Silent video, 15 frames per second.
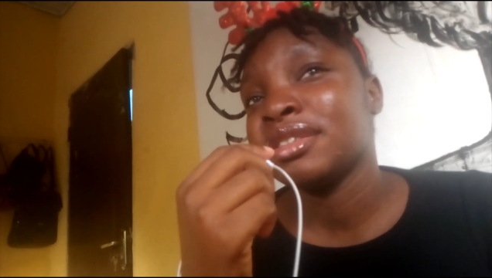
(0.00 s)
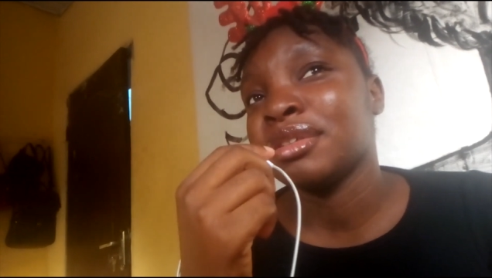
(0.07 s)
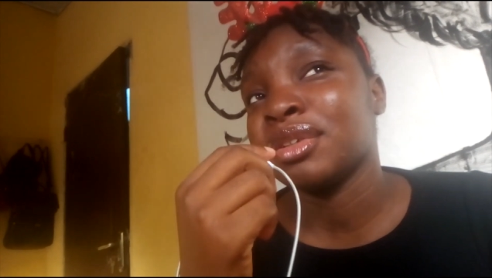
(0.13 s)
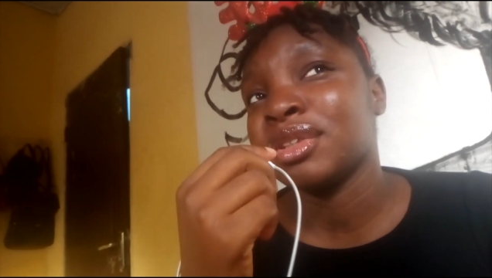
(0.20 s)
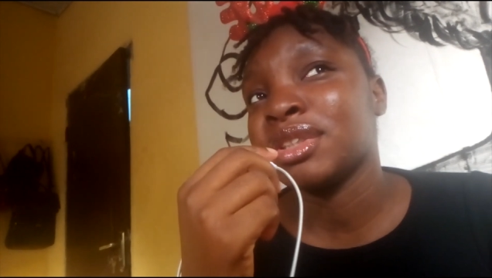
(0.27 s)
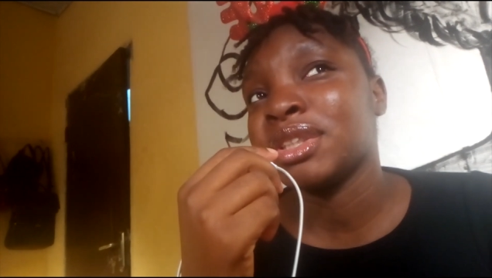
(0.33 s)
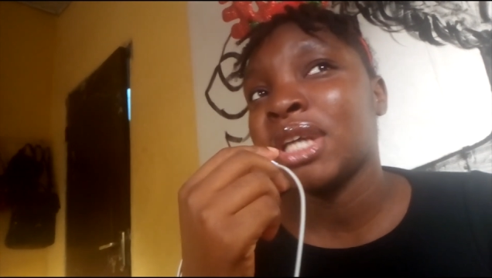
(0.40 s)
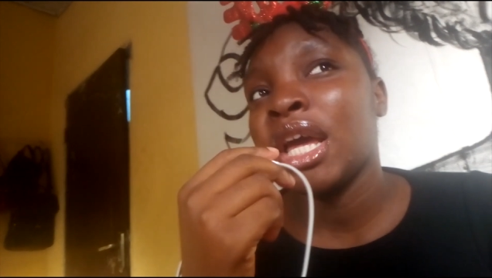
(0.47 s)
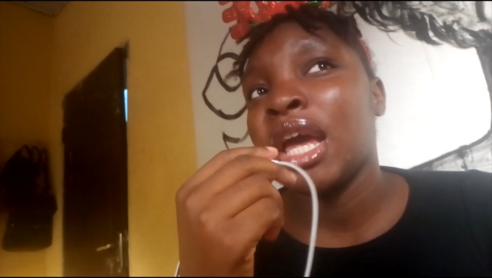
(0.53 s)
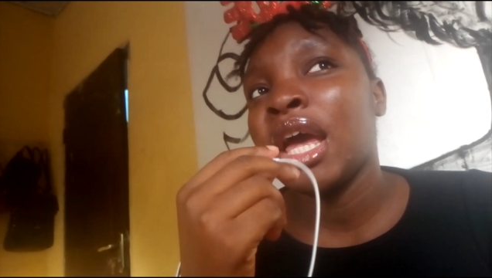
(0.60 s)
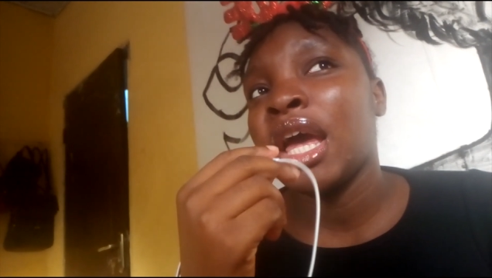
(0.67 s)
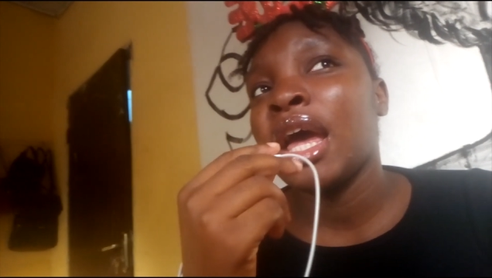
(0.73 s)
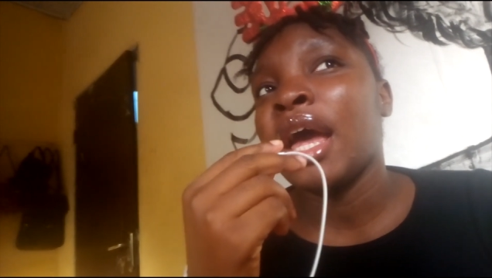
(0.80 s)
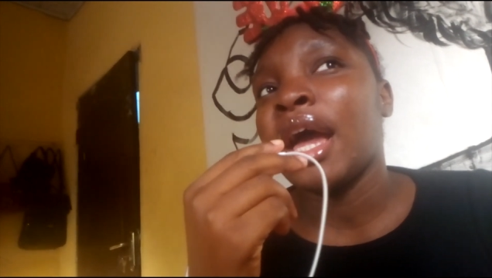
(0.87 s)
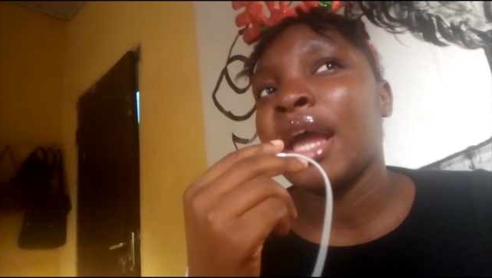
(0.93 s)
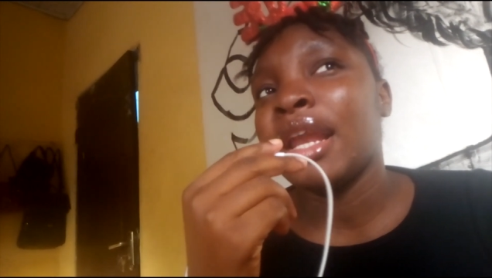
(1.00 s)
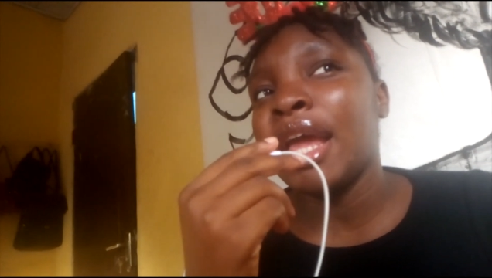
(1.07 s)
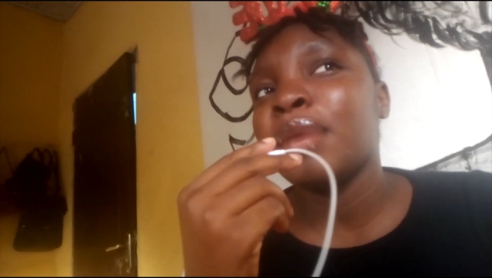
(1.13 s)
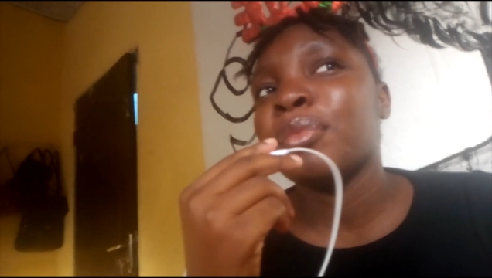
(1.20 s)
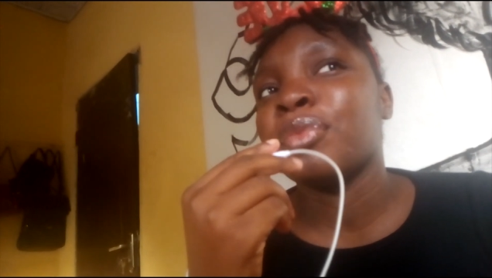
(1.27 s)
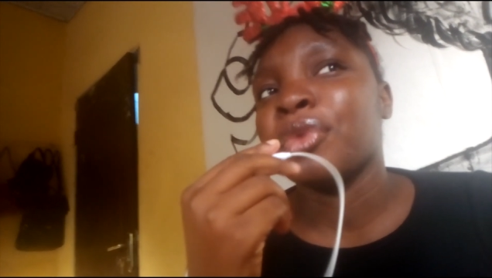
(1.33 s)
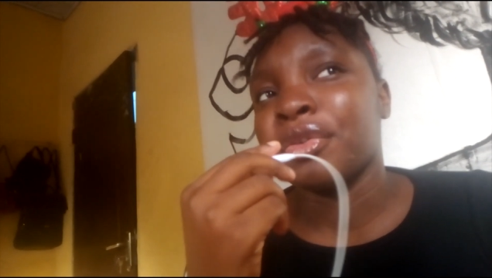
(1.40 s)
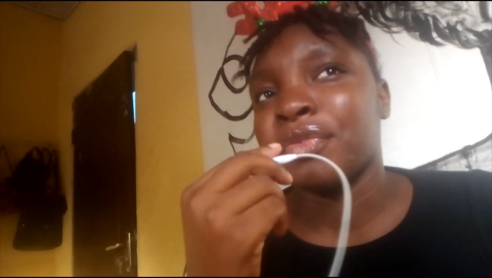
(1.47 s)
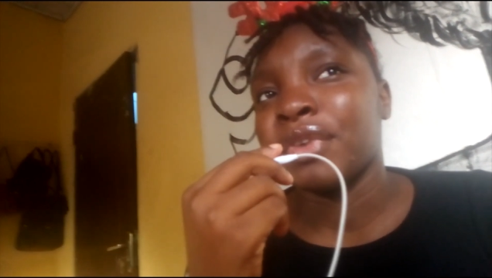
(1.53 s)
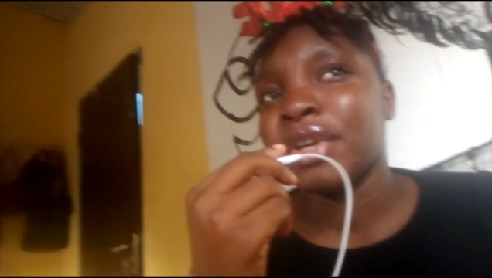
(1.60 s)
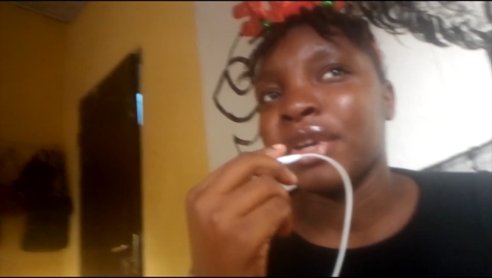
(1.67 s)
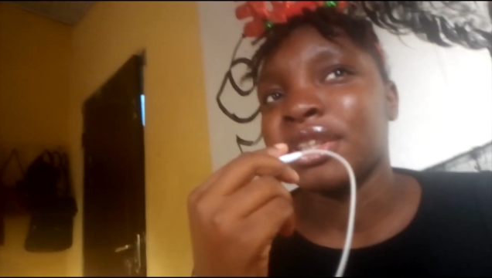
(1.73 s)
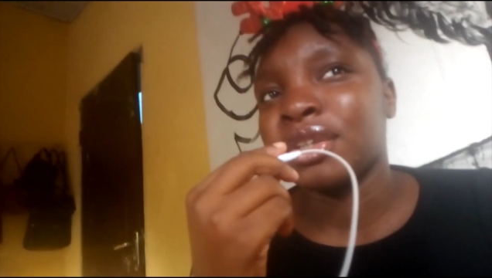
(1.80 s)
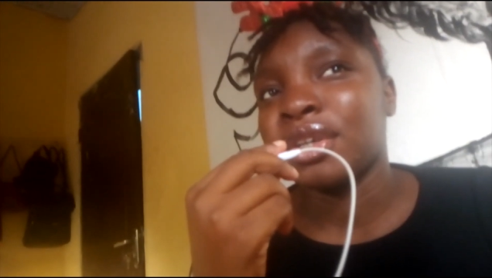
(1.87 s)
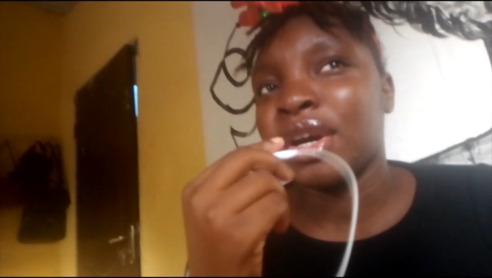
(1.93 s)
because I like
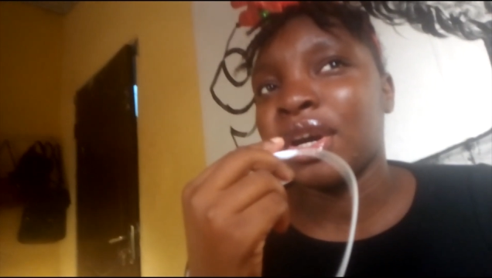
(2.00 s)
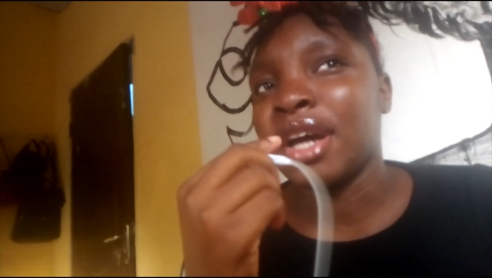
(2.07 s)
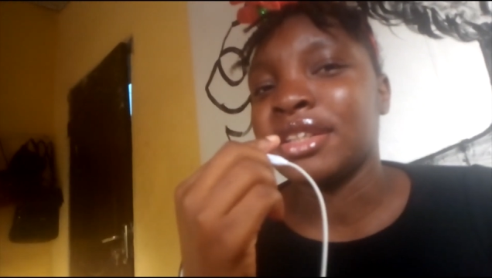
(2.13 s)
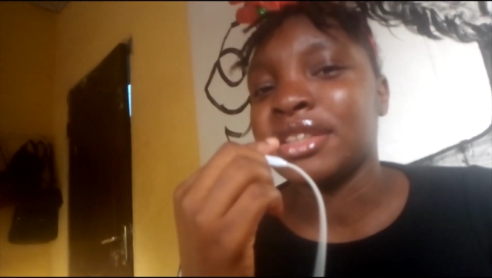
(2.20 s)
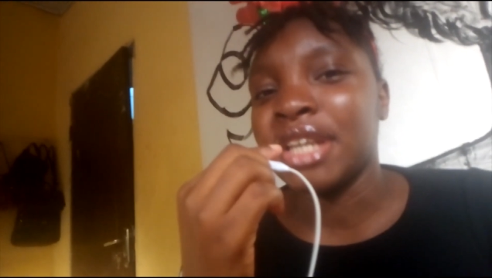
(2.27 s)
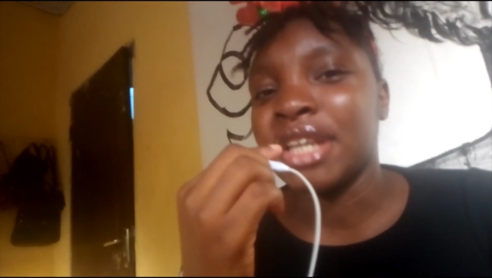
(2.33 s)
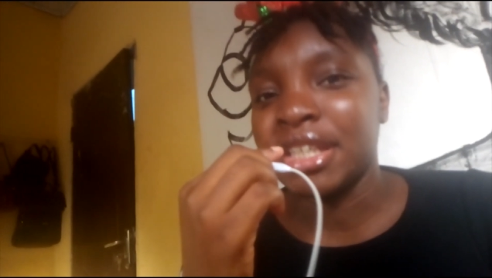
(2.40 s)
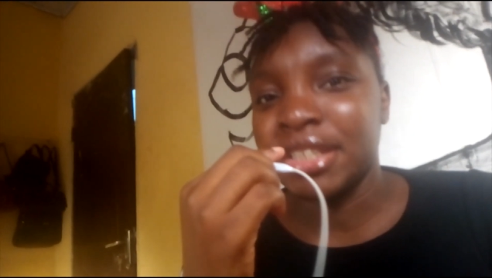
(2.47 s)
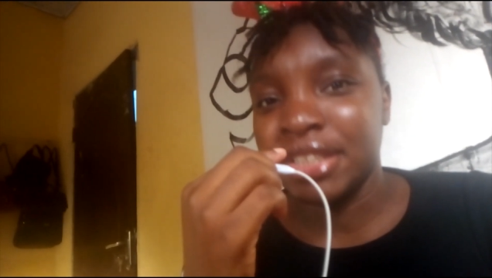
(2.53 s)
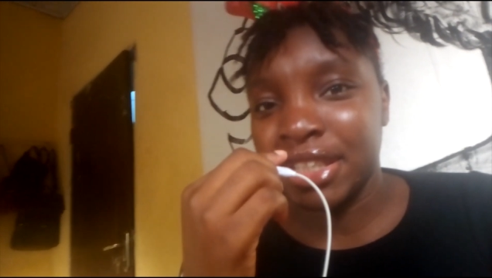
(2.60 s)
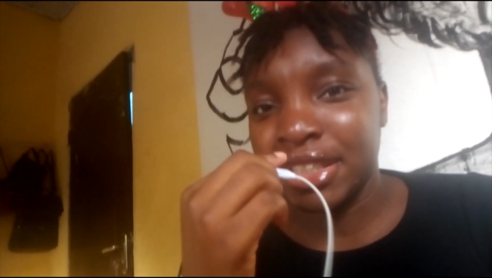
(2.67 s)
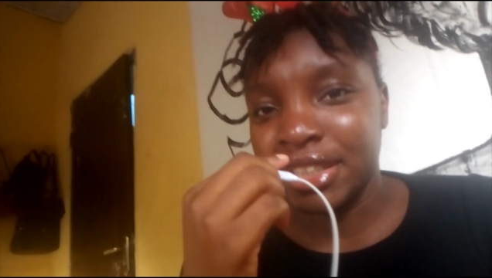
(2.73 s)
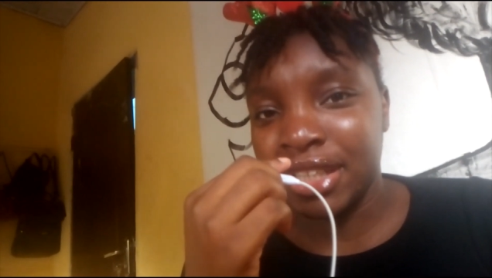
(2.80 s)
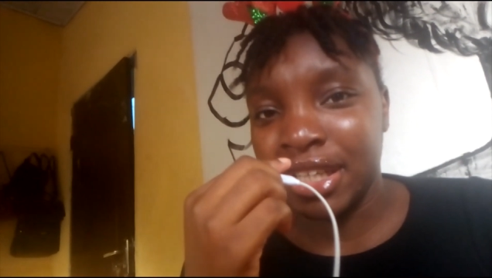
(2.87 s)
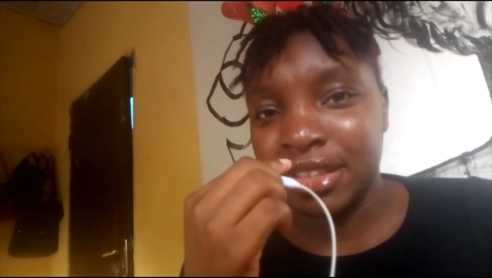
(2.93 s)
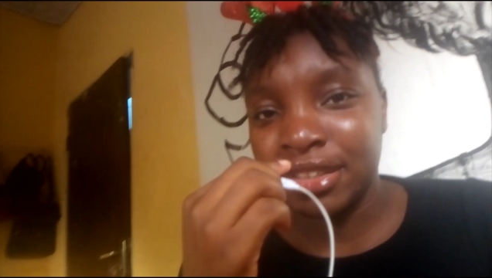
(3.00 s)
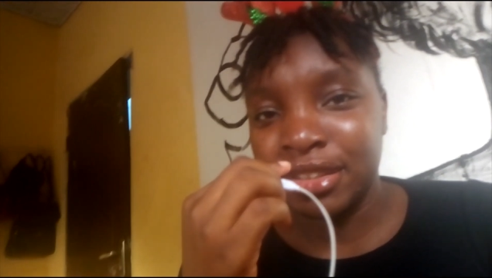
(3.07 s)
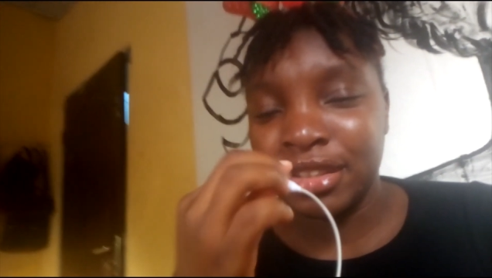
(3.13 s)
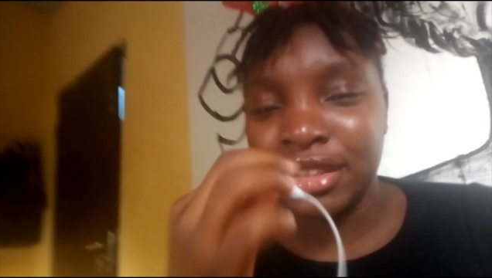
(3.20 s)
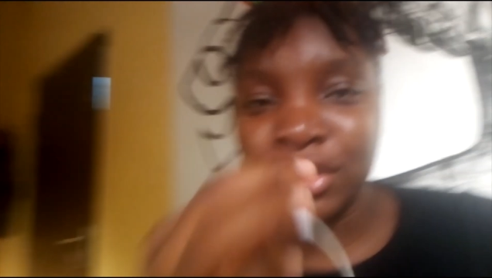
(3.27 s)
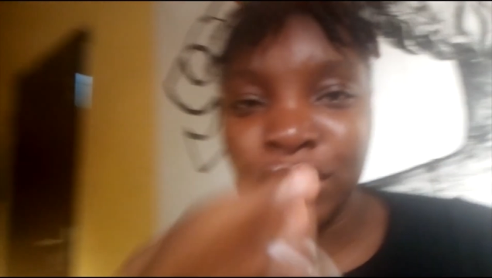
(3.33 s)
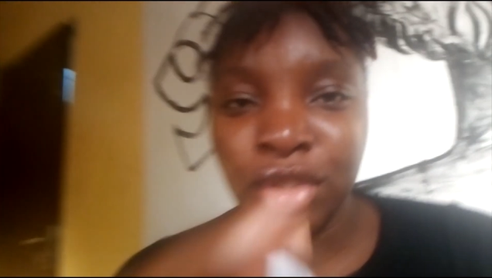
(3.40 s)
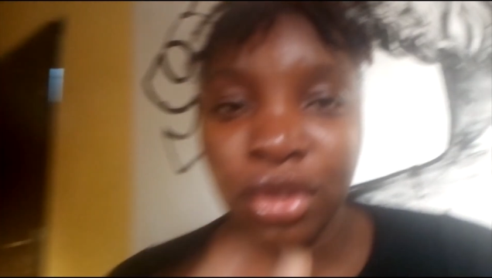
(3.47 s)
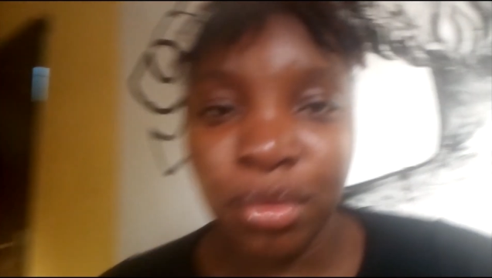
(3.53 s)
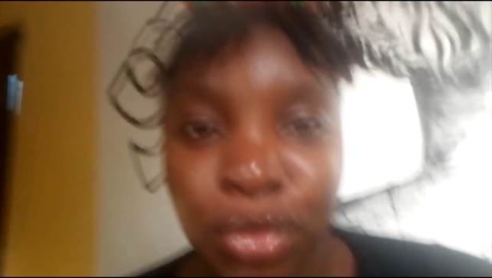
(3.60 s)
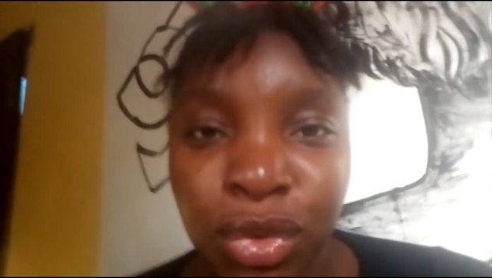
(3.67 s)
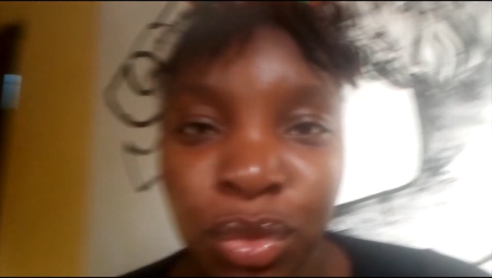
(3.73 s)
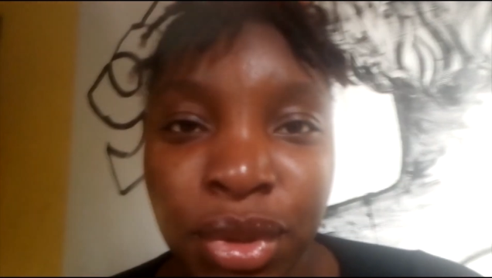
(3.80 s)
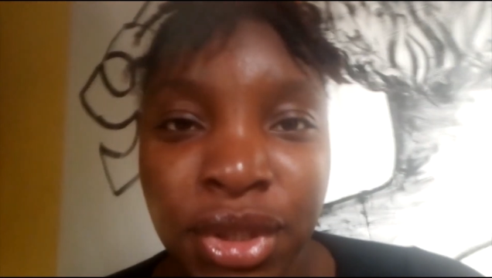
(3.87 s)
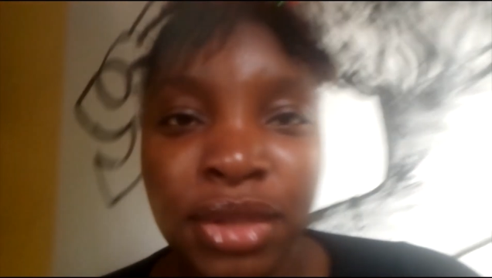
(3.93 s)
breakfast and the ideas that it
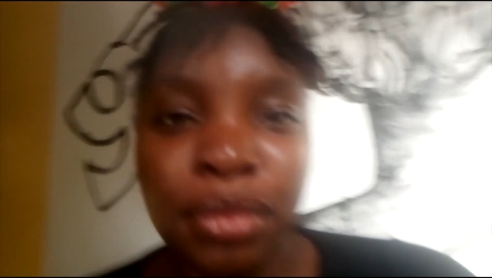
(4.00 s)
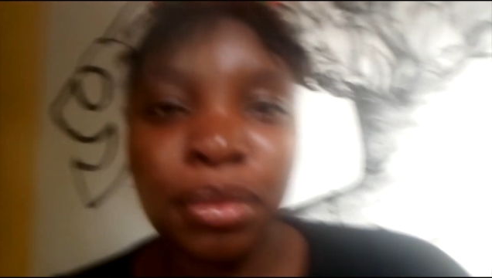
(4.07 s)
comes with,